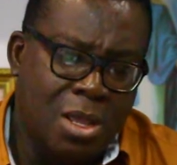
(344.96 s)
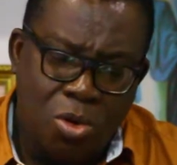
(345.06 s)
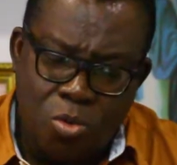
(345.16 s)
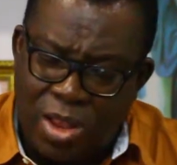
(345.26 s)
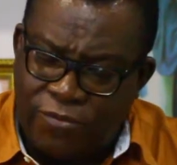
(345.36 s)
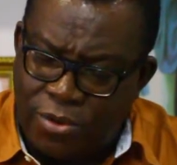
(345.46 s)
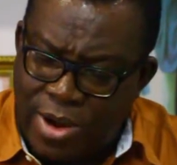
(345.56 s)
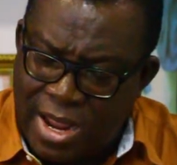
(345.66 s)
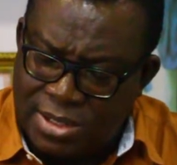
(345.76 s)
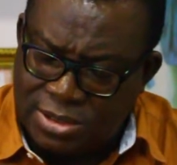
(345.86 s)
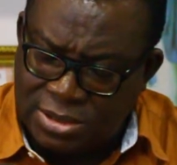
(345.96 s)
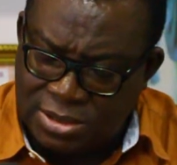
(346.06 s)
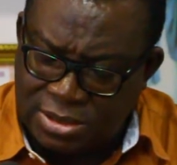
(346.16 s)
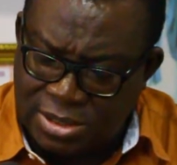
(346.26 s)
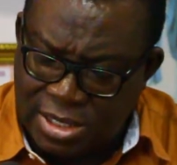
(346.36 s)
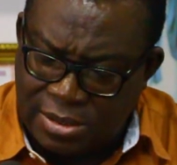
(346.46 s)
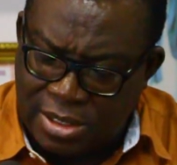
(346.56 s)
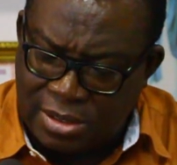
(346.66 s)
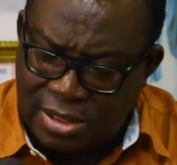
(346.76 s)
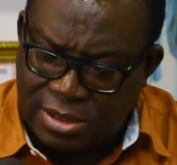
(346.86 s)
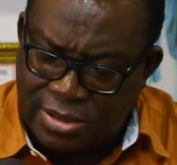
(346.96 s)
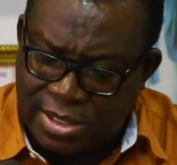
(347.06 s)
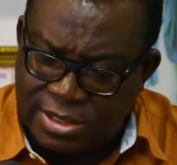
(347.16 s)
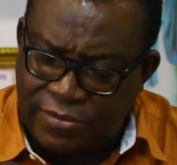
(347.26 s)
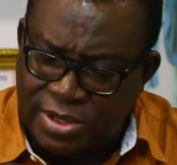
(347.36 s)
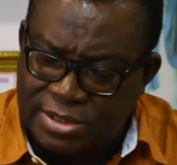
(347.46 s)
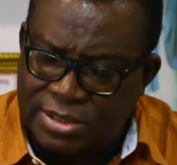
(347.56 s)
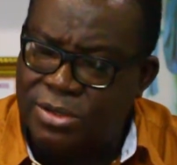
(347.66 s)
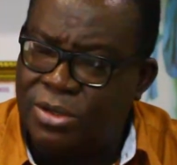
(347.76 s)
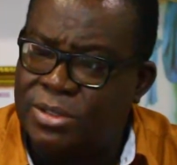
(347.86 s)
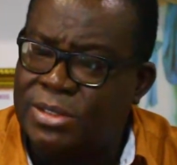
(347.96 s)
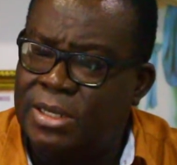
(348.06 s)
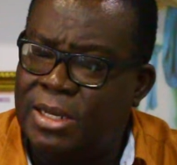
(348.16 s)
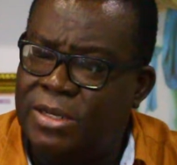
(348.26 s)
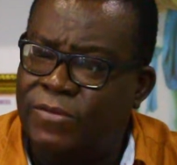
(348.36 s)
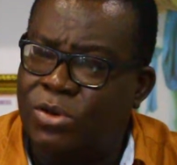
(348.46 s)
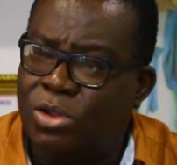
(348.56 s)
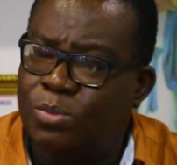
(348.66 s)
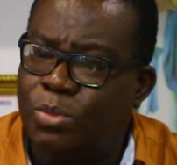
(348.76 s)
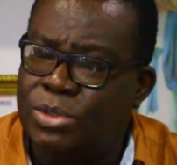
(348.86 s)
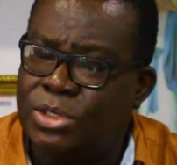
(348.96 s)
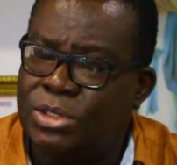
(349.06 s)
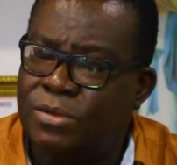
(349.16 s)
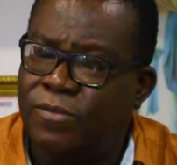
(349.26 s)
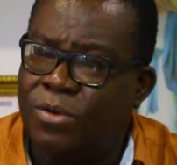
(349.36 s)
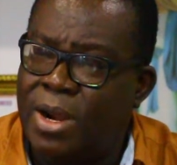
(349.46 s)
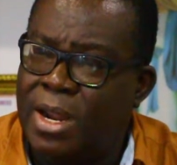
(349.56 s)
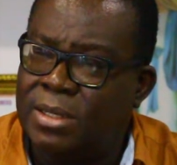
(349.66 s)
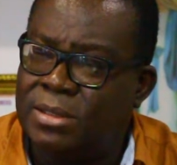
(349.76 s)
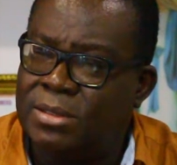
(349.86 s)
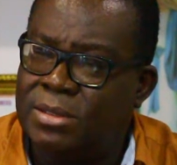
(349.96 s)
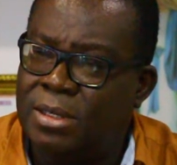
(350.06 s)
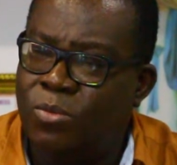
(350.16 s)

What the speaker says: Well, for us, it creates a very serious and a difficult position for us.